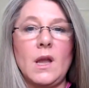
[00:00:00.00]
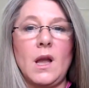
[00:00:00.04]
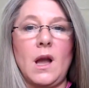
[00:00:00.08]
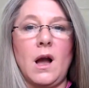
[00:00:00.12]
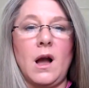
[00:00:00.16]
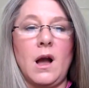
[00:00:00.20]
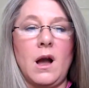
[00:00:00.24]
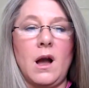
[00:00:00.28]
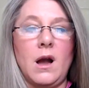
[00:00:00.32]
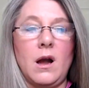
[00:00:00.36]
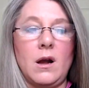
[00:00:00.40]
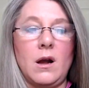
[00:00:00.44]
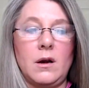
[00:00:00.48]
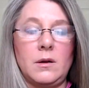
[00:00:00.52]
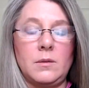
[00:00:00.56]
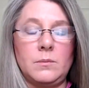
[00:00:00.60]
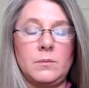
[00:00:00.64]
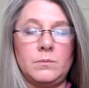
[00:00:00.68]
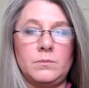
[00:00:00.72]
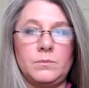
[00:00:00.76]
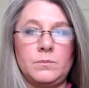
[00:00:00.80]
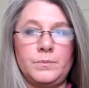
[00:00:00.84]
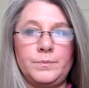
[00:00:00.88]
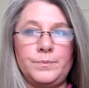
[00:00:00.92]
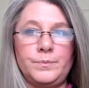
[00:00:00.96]

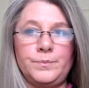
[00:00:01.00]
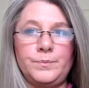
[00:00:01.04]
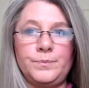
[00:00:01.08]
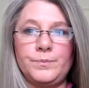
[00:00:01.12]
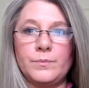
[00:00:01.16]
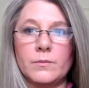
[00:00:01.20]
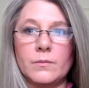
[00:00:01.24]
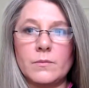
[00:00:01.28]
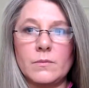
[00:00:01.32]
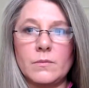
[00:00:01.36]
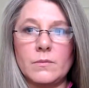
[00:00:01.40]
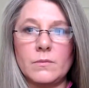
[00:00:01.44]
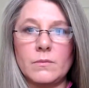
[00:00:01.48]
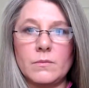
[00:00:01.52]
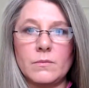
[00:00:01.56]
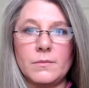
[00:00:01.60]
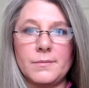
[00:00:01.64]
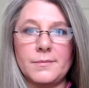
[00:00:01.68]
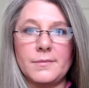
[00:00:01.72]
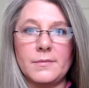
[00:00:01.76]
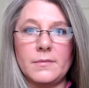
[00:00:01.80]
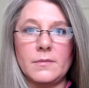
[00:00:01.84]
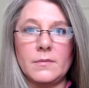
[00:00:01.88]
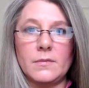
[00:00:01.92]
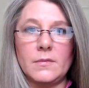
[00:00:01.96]
Um,
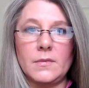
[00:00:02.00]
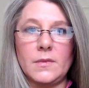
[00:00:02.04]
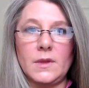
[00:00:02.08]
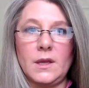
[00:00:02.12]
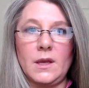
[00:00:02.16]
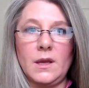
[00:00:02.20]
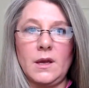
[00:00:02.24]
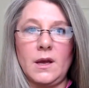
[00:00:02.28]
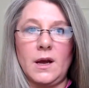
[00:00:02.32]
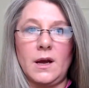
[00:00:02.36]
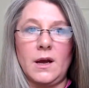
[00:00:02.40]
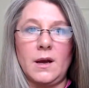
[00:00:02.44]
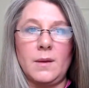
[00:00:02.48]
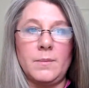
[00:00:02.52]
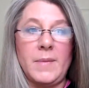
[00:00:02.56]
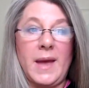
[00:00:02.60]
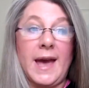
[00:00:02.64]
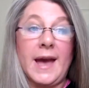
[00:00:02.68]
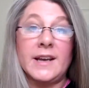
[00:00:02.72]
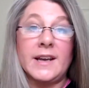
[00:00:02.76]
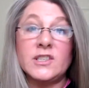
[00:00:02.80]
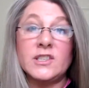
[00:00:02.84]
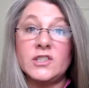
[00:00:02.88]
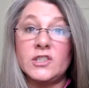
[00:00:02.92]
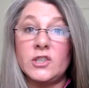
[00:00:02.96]
um,
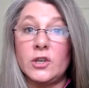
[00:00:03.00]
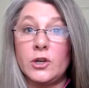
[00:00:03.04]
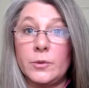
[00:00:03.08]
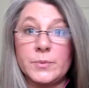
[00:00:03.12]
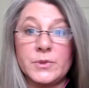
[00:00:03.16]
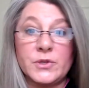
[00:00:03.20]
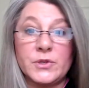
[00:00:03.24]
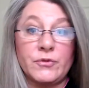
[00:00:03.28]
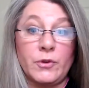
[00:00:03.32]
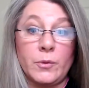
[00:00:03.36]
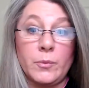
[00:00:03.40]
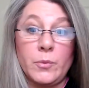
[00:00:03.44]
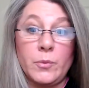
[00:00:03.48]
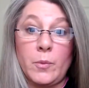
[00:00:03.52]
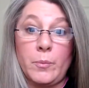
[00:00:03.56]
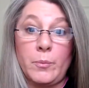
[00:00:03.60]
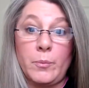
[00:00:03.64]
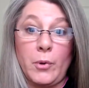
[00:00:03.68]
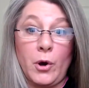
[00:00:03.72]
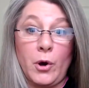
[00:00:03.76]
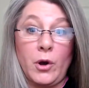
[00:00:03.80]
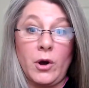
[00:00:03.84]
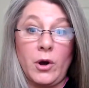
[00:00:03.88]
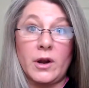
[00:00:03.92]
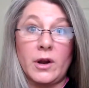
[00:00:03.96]
excerpts from the
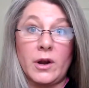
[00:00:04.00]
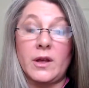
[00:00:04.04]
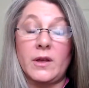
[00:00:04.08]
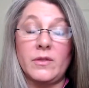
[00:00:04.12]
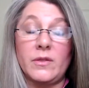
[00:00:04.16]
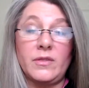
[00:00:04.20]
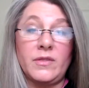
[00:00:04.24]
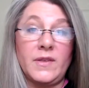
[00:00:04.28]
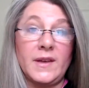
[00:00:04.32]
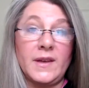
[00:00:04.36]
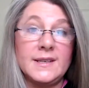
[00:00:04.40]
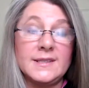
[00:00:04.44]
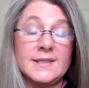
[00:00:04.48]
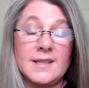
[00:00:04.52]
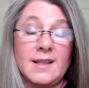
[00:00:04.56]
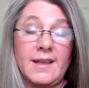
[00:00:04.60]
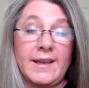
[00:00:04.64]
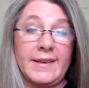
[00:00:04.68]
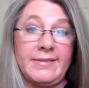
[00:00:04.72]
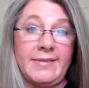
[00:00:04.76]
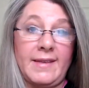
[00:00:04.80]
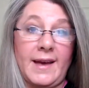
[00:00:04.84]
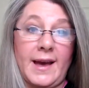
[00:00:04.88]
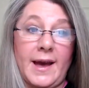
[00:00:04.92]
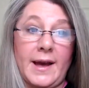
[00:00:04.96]
book, things
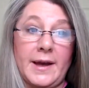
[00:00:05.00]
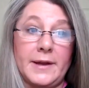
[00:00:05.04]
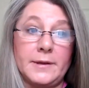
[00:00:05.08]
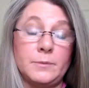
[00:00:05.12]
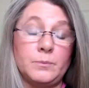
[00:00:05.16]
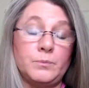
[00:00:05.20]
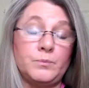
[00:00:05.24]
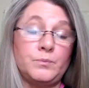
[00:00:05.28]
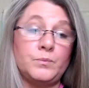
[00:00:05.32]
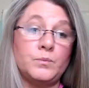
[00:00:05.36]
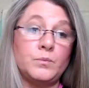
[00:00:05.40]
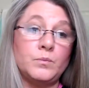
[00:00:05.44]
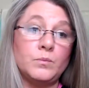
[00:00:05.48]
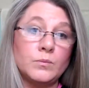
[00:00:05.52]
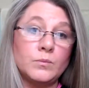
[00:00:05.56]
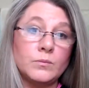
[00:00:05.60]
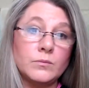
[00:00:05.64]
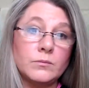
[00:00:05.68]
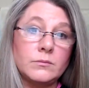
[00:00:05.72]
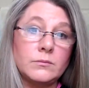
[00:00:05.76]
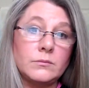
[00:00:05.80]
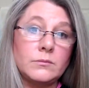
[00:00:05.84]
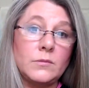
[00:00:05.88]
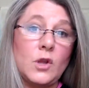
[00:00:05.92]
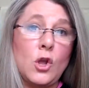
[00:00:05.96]
like that,
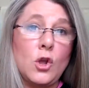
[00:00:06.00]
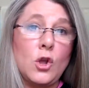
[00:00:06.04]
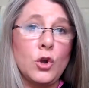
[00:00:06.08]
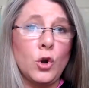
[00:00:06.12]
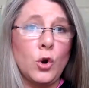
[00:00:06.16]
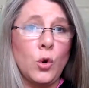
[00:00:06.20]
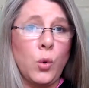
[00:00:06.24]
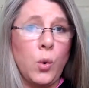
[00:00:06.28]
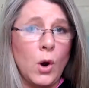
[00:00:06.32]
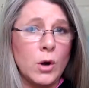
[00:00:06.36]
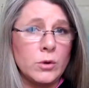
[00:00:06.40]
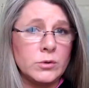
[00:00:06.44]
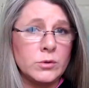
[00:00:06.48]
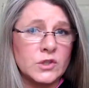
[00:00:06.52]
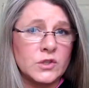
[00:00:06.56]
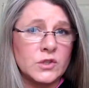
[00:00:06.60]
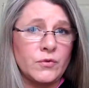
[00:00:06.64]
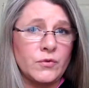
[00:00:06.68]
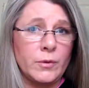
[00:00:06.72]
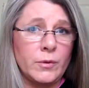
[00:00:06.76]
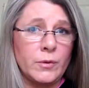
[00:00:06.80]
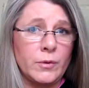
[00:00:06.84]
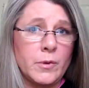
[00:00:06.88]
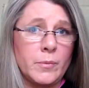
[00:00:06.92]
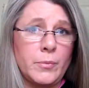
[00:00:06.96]
quotes
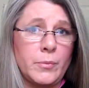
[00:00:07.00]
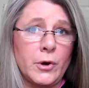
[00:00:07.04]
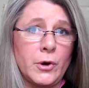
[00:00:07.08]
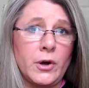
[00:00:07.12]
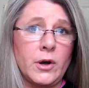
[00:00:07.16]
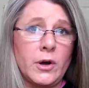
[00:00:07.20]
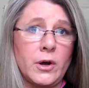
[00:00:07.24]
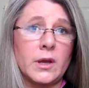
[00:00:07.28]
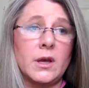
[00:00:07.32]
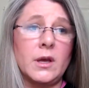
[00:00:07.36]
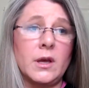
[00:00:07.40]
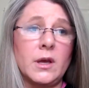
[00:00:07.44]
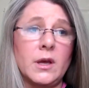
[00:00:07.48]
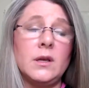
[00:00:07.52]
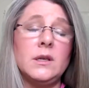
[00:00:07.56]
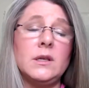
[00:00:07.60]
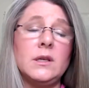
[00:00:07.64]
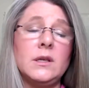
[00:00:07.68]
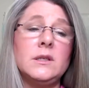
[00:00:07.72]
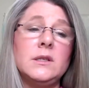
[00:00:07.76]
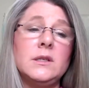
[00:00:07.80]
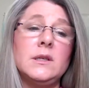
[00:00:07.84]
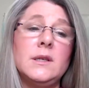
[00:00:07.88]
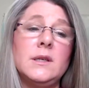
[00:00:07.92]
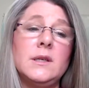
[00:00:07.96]
from the book,
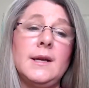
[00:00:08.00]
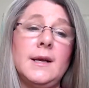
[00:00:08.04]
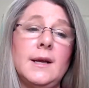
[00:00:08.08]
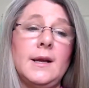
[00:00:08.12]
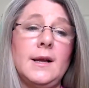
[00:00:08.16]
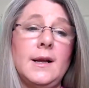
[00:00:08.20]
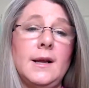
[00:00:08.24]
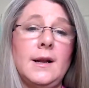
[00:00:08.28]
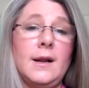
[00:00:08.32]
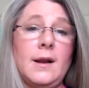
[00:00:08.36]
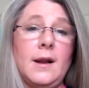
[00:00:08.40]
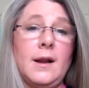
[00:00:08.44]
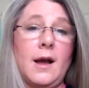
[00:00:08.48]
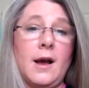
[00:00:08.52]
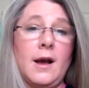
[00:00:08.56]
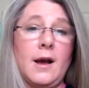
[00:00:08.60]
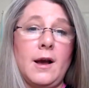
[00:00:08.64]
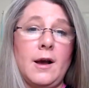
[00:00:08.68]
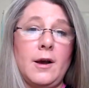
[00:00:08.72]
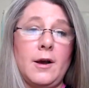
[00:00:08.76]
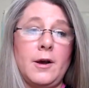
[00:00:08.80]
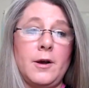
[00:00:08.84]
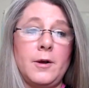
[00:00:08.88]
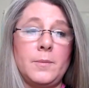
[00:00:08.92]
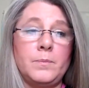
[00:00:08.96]

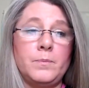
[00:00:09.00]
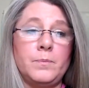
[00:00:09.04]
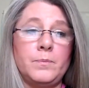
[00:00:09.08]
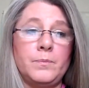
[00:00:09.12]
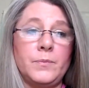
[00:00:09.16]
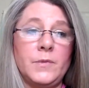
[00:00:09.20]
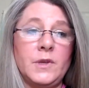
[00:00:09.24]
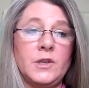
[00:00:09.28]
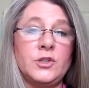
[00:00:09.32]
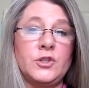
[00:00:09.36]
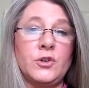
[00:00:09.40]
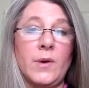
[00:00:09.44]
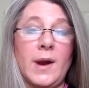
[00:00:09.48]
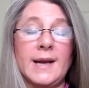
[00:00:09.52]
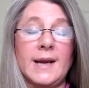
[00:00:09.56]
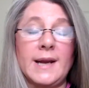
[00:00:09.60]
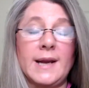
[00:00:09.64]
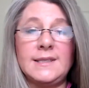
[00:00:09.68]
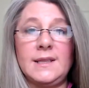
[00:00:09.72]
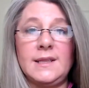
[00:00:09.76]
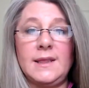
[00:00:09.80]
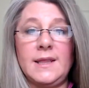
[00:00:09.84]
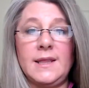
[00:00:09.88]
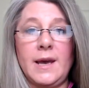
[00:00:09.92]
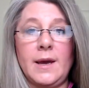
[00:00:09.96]
um,
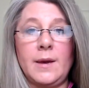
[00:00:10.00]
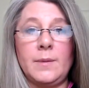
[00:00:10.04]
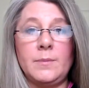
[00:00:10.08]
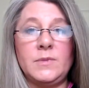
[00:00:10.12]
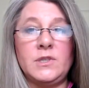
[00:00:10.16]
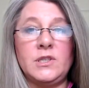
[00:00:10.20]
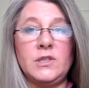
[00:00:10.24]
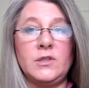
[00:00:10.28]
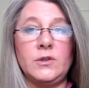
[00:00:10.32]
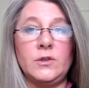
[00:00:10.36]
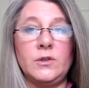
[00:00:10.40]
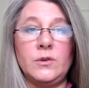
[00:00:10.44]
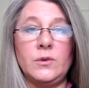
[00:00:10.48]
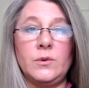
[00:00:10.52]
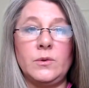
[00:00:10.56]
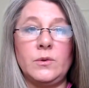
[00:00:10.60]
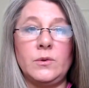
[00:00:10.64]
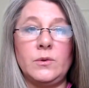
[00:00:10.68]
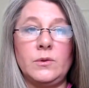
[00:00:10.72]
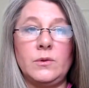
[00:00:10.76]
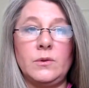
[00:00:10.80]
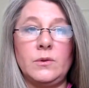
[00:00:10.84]
directing them to